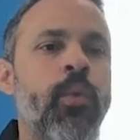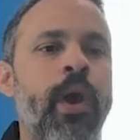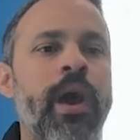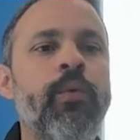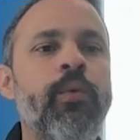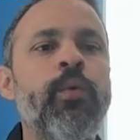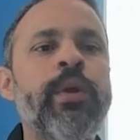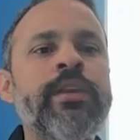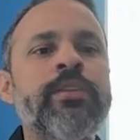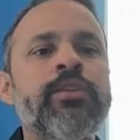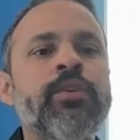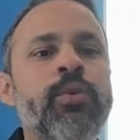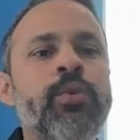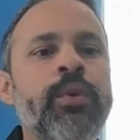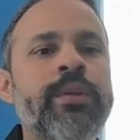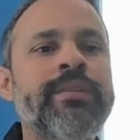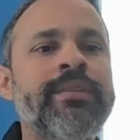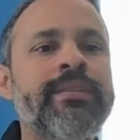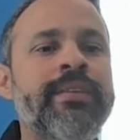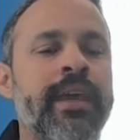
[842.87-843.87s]
So what we
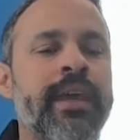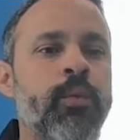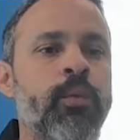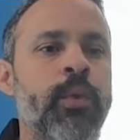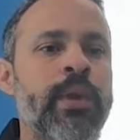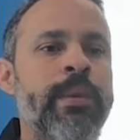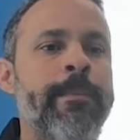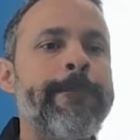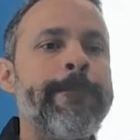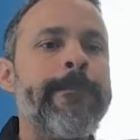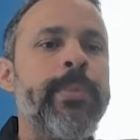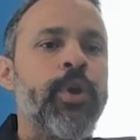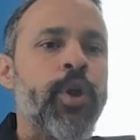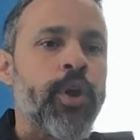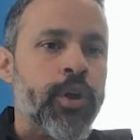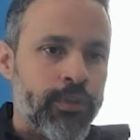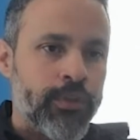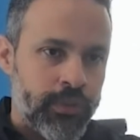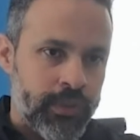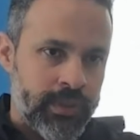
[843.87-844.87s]
do is that we
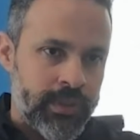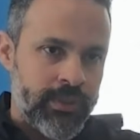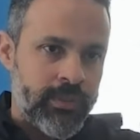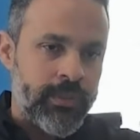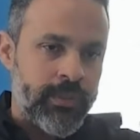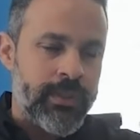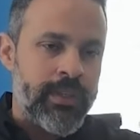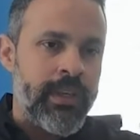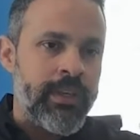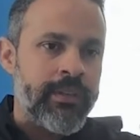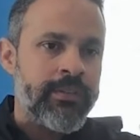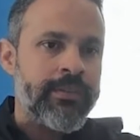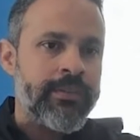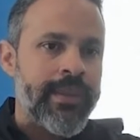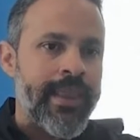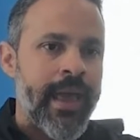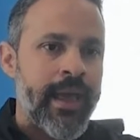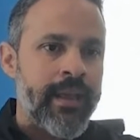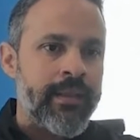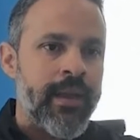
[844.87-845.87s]
process this
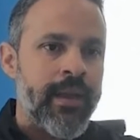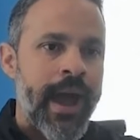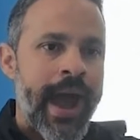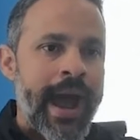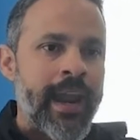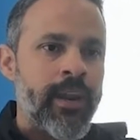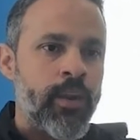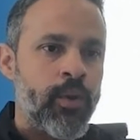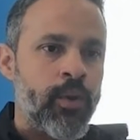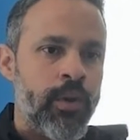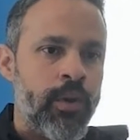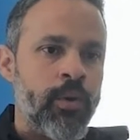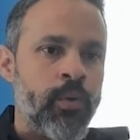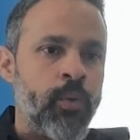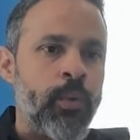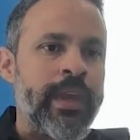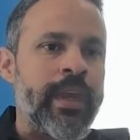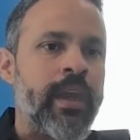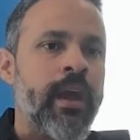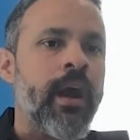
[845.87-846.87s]
alloy, or
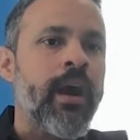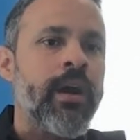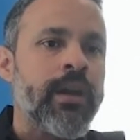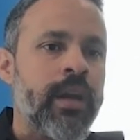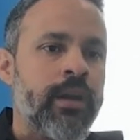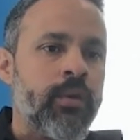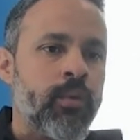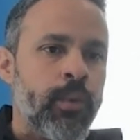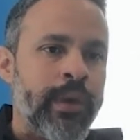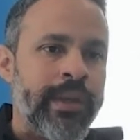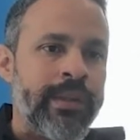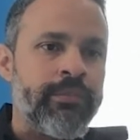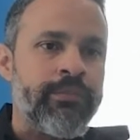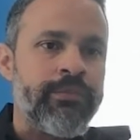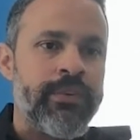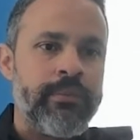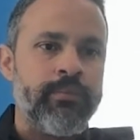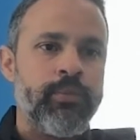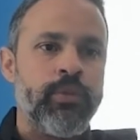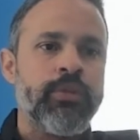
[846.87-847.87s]
we cut it with
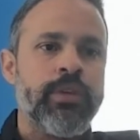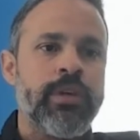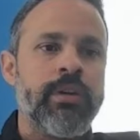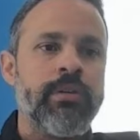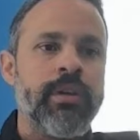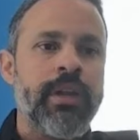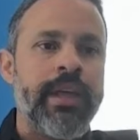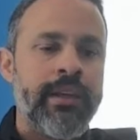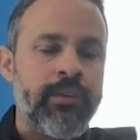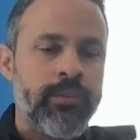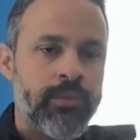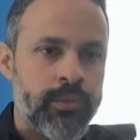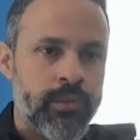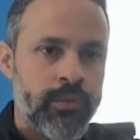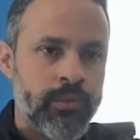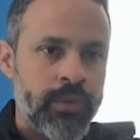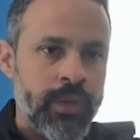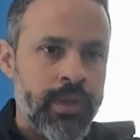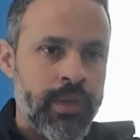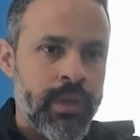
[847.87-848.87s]
femtosecond
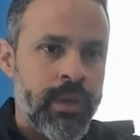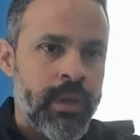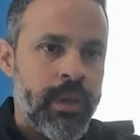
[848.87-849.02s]
lasers.